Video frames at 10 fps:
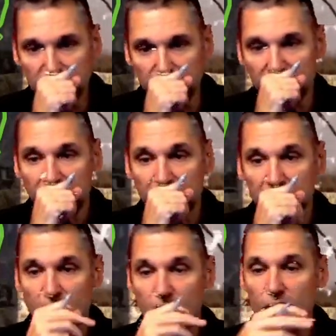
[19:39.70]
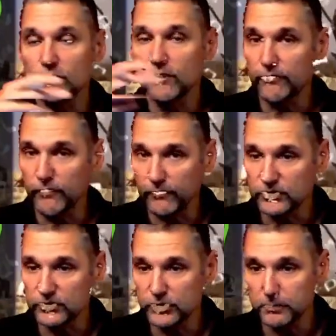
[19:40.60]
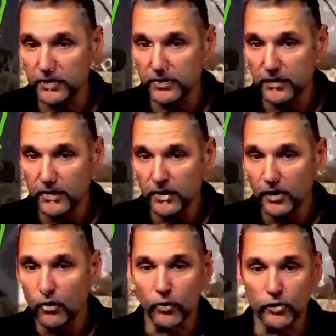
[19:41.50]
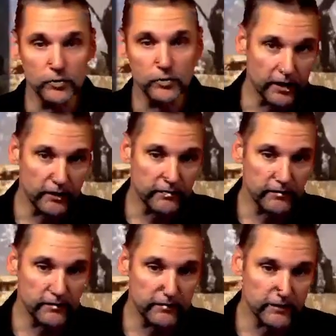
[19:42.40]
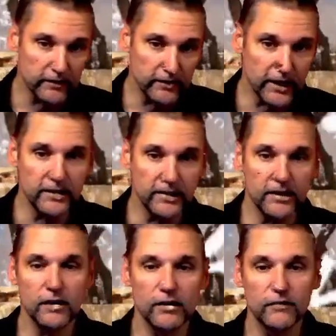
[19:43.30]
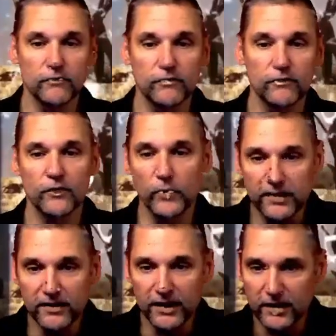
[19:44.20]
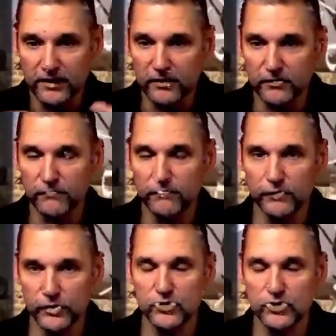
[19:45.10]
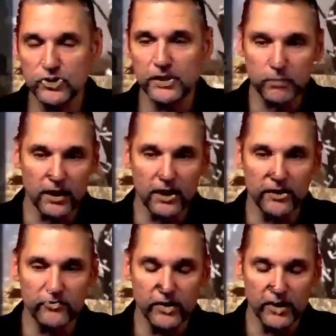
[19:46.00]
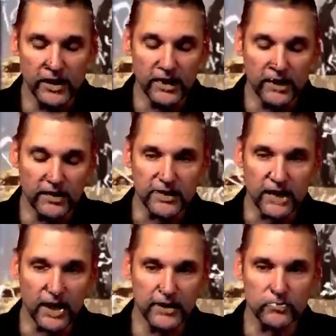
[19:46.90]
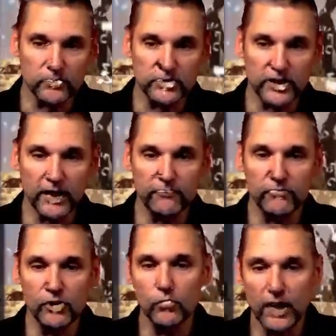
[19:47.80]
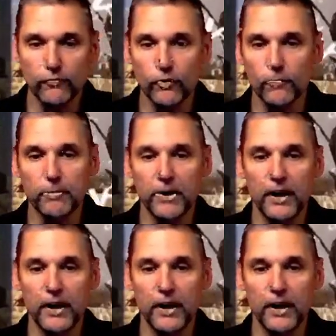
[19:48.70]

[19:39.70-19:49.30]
can also be reference to spirit or to breath. And the idea of the wind and confusion implies that the idols have no life or power of